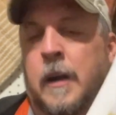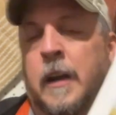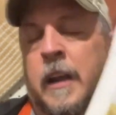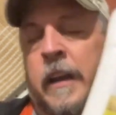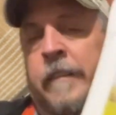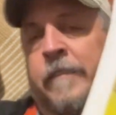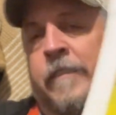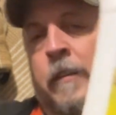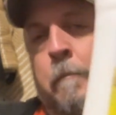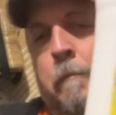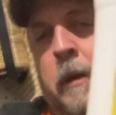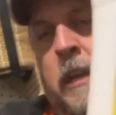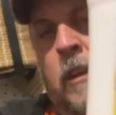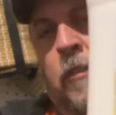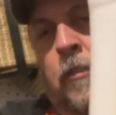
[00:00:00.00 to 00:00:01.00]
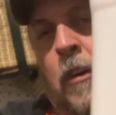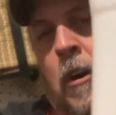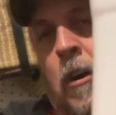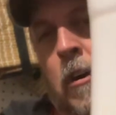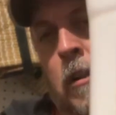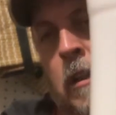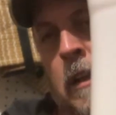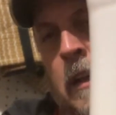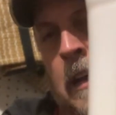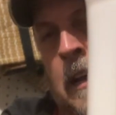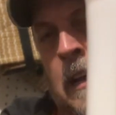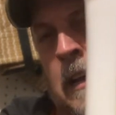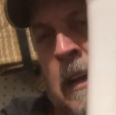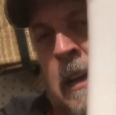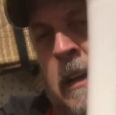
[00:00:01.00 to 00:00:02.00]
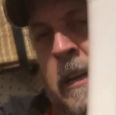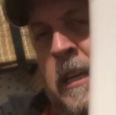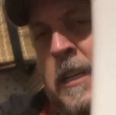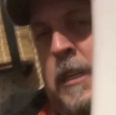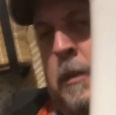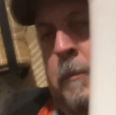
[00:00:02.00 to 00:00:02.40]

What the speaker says: and fenbendazole needs to